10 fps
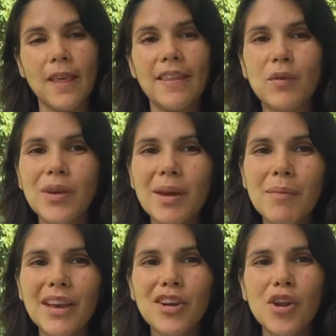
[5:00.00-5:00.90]
And then we can
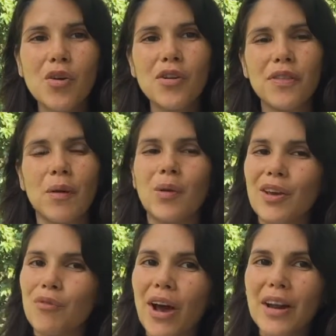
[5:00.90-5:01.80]
make a note of that. We
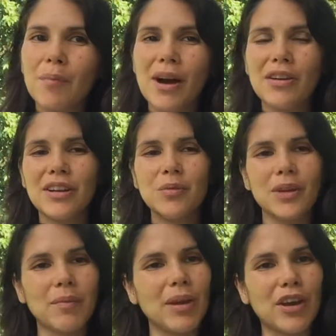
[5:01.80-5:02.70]
can write about it. We
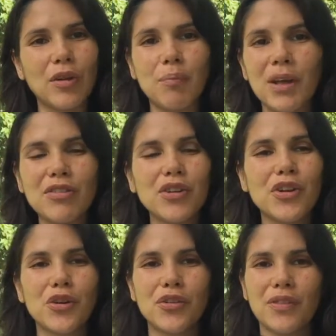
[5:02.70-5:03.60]
can make a mental
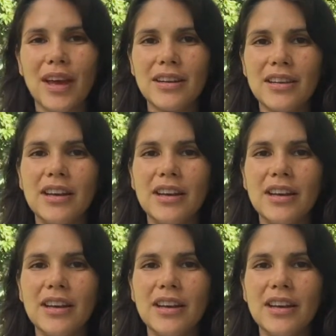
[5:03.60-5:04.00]
note of that.